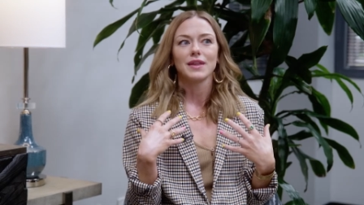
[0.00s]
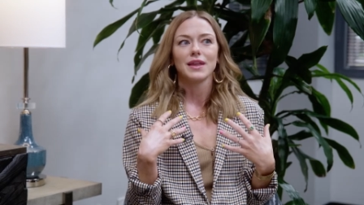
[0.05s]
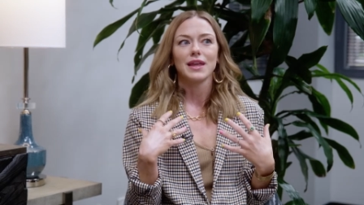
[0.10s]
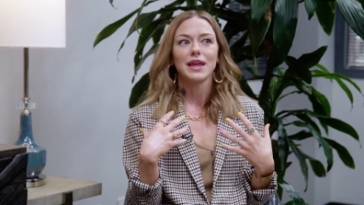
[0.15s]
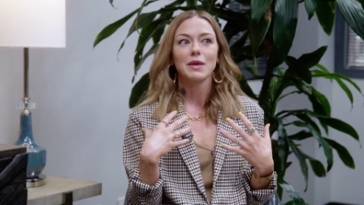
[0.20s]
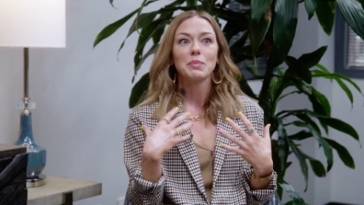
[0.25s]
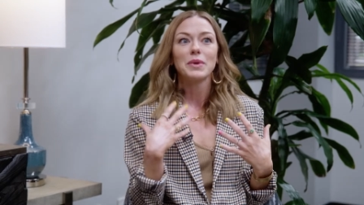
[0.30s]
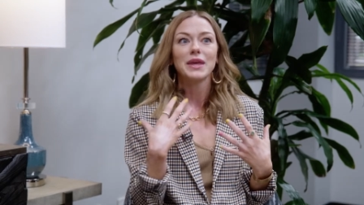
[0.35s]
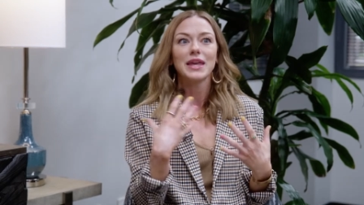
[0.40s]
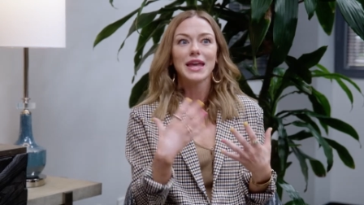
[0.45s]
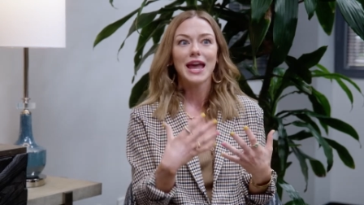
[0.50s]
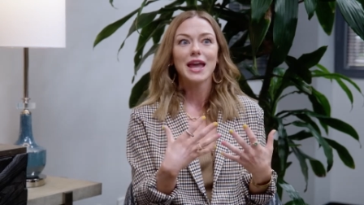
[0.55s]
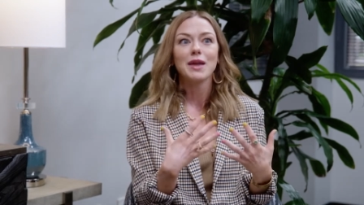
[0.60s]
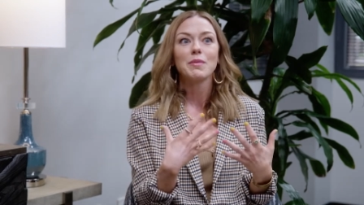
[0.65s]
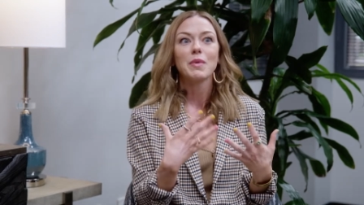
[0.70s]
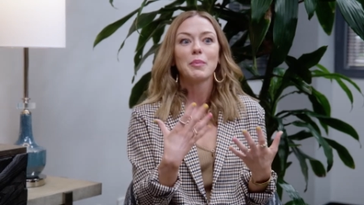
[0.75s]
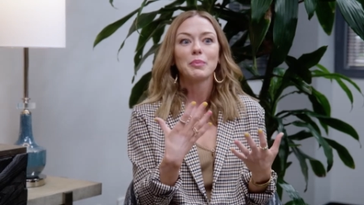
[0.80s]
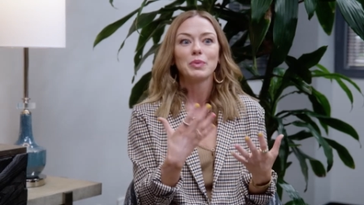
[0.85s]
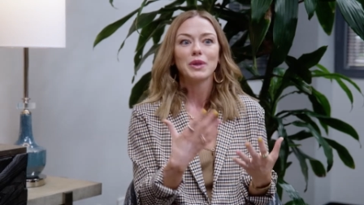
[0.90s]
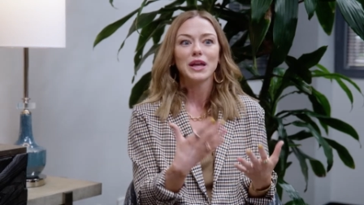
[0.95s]
it became
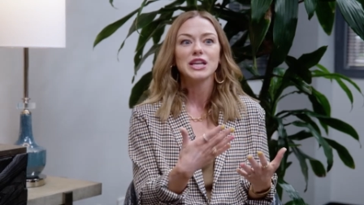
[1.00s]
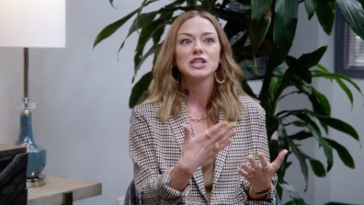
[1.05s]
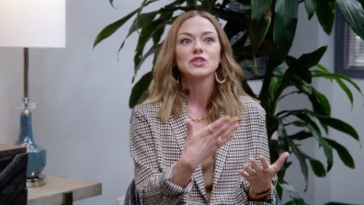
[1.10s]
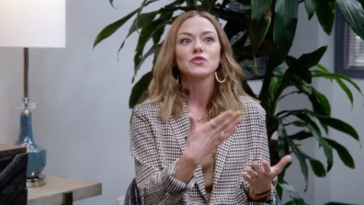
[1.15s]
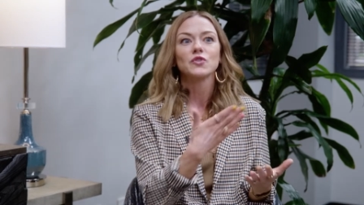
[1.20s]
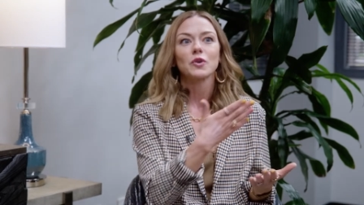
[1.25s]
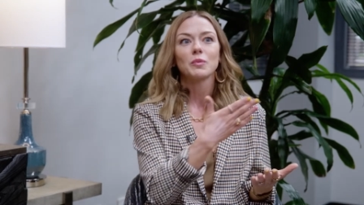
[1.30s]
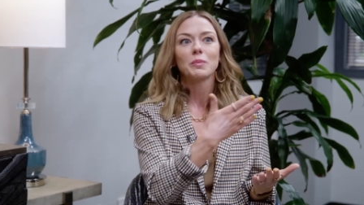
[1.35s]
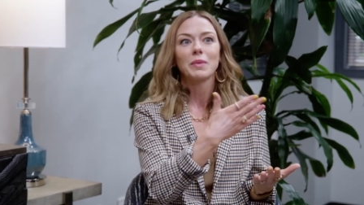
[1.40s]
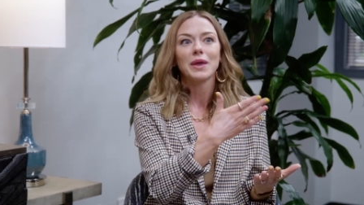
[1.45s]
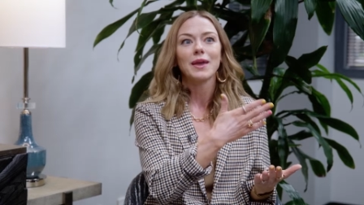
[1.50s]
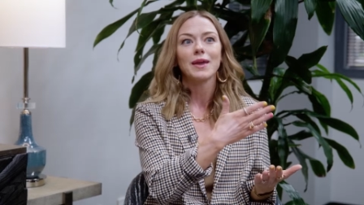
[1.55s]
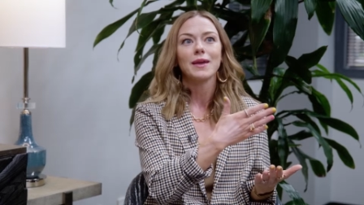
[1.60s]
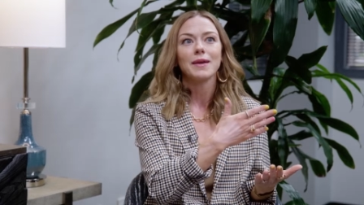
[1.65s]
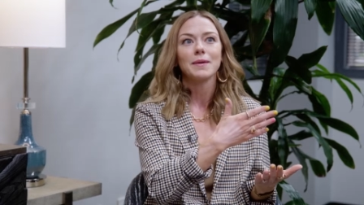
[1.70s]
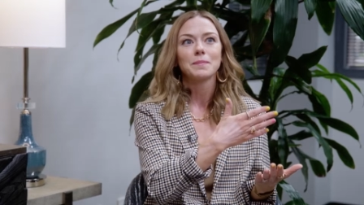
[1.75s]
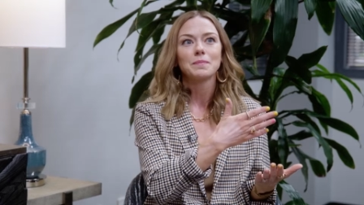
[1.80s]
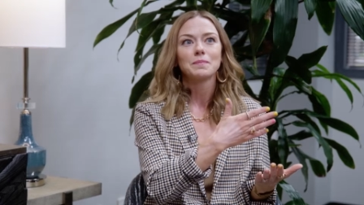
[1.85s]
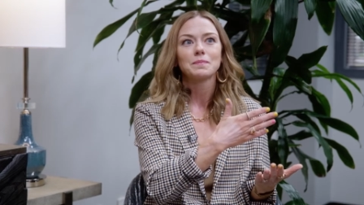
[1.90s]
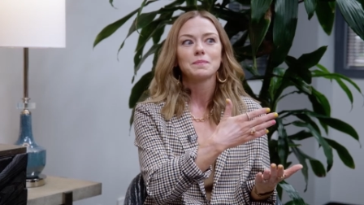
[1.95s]
a place for
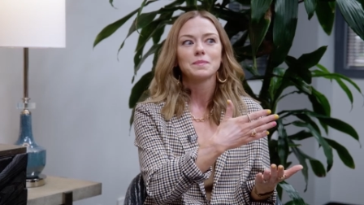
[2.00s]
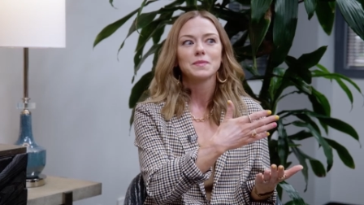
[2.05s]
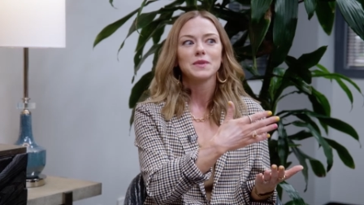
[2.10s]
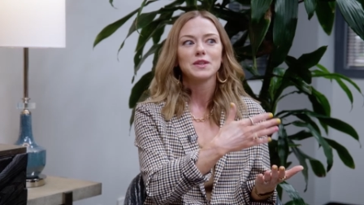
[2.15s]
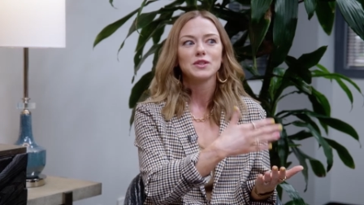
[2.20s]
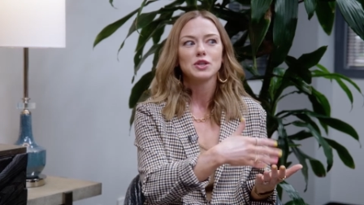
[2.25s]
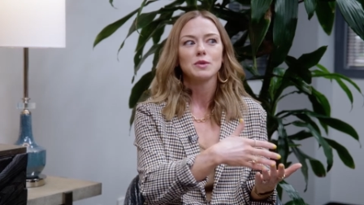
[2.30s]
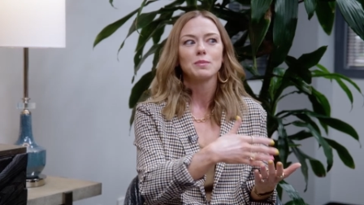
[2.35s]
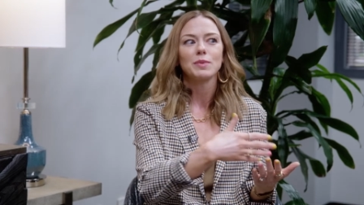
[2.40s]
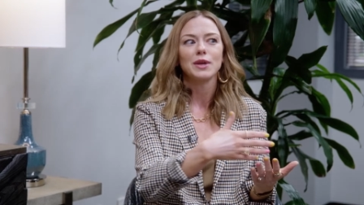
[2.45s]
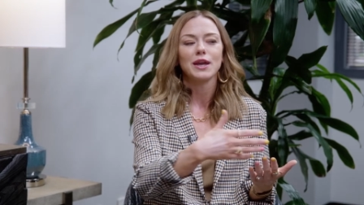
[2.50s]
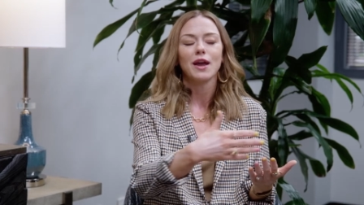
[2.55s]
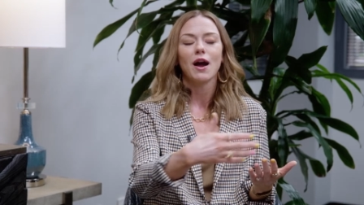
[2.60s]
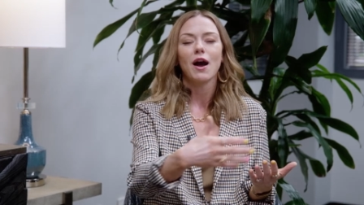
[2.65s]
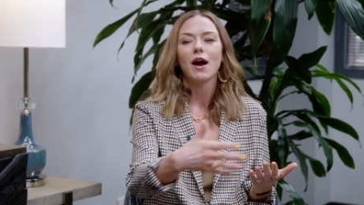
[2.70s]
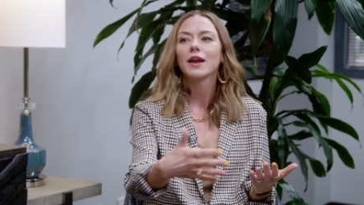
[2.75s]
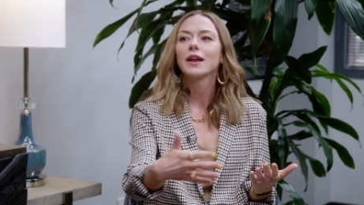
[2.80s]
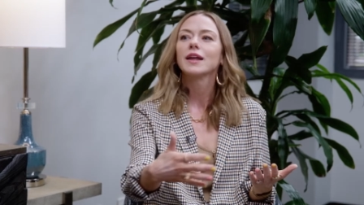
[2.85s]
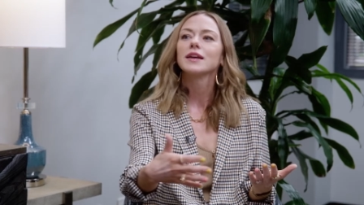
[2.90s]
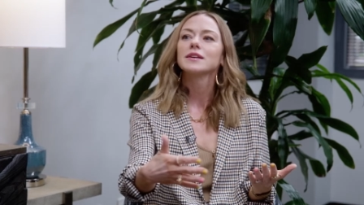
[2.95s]
me to be
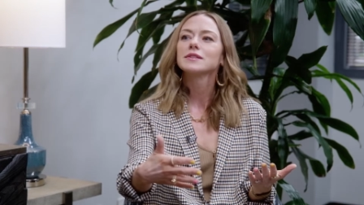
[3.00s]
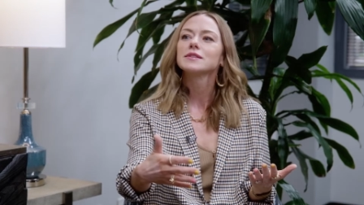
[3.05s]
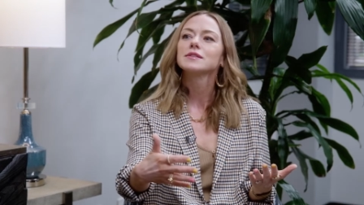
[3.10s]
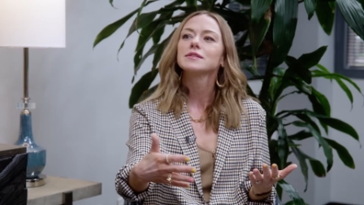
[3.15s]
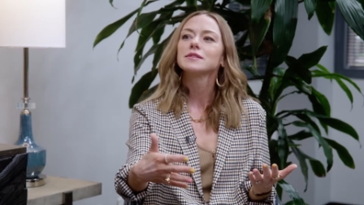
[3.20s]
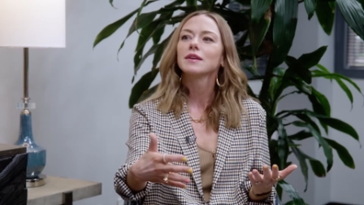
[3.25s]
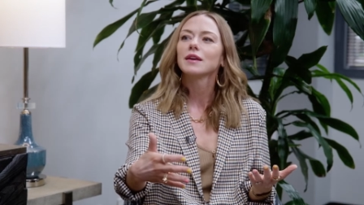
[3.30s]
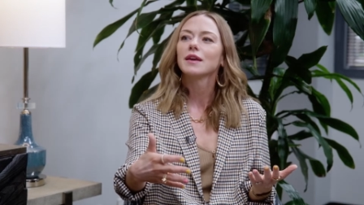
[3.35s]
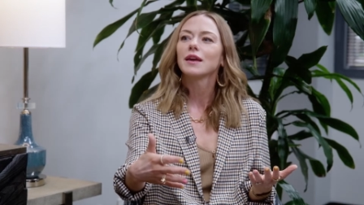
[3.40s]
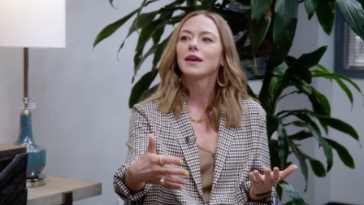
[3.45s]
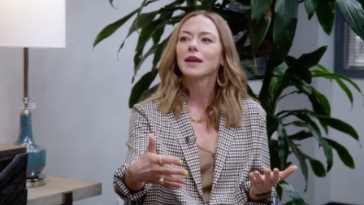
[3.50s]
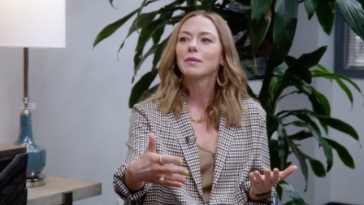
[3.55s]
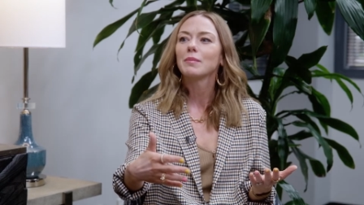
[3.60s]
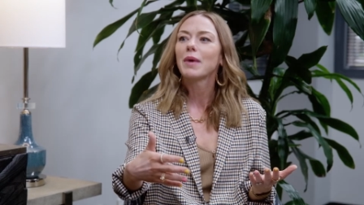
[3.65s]
honest in